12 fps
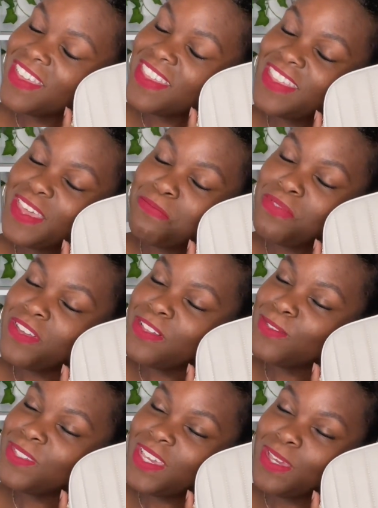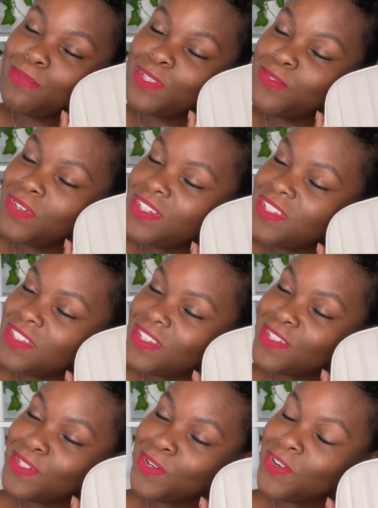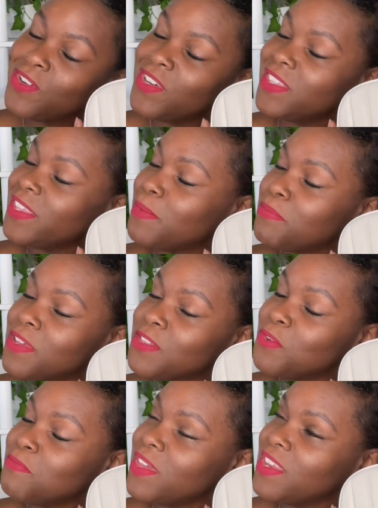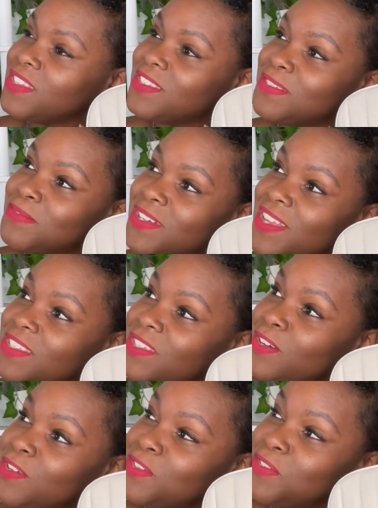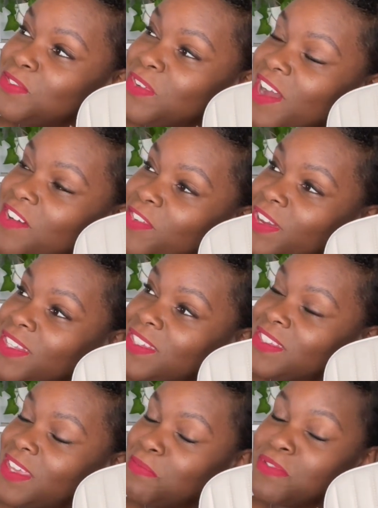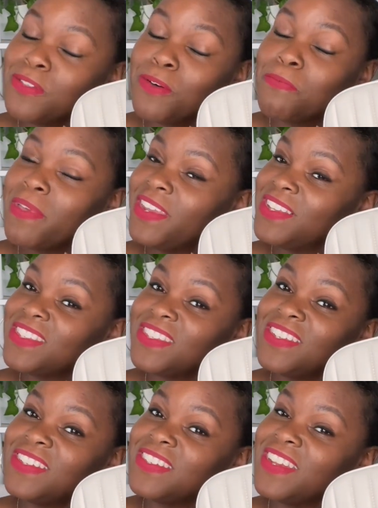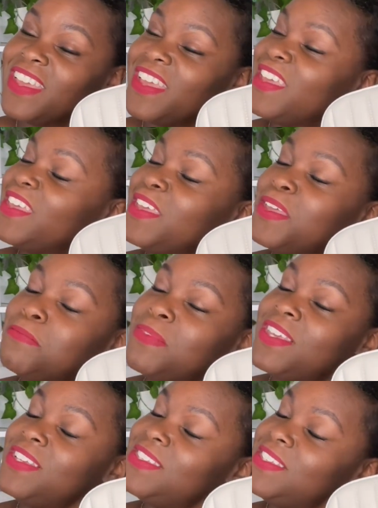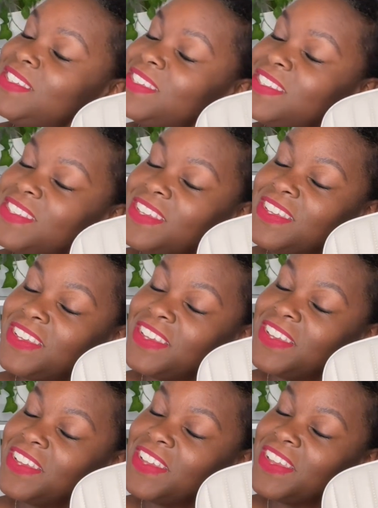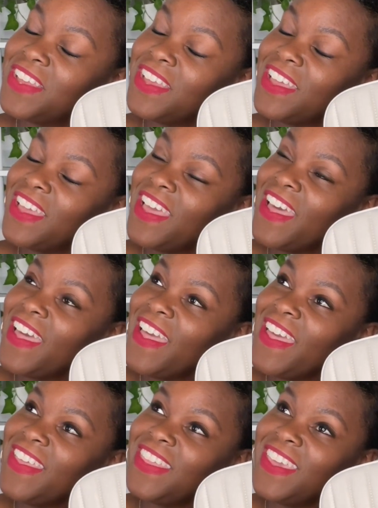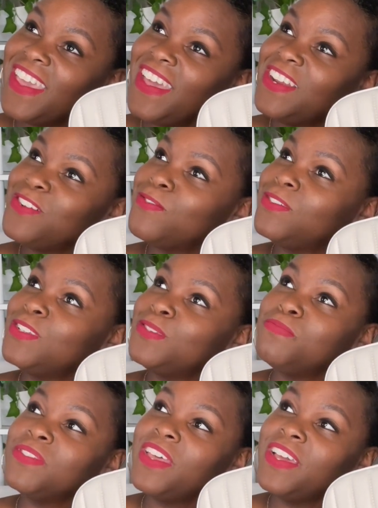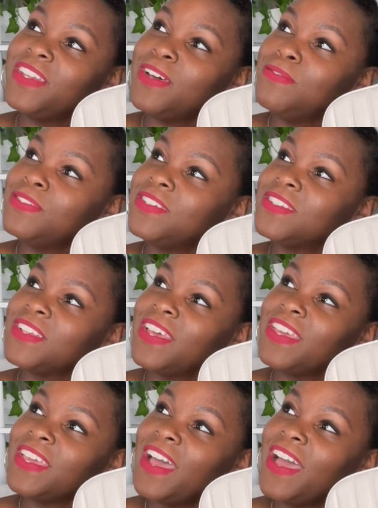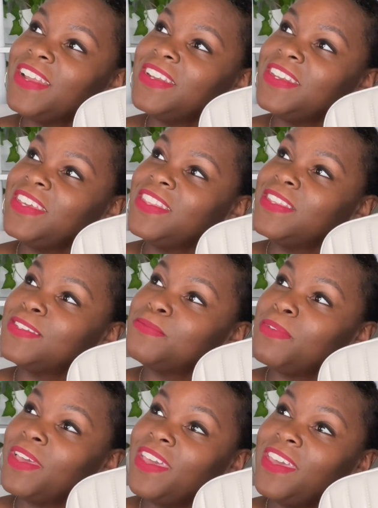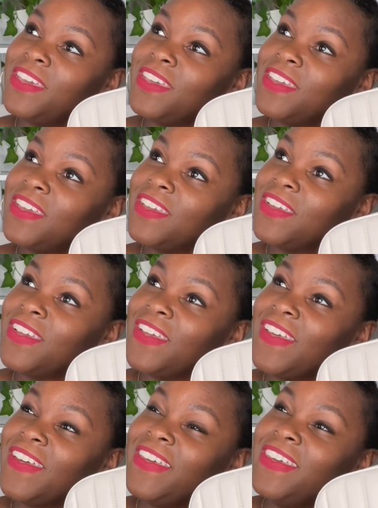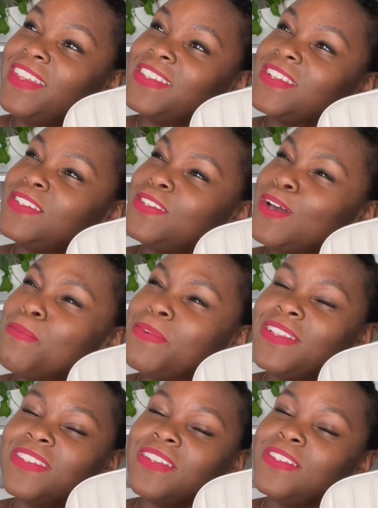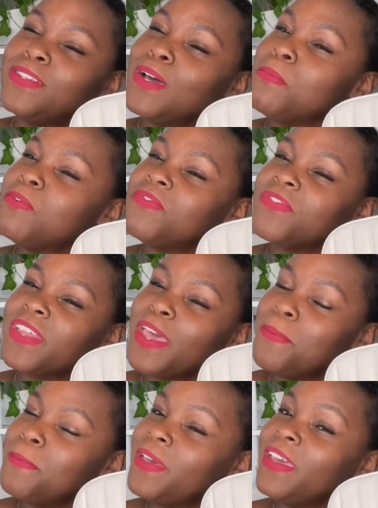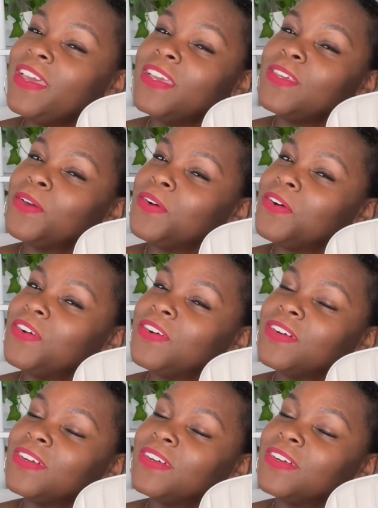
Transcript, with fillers: that Pillow Tabby 26, y'all, and that Pillow Madison. When I tell you, I ran into that Pillow Madison in Macy's. They had it on display, and I was just like, I need this bag. And it's a double flap bag, y'all.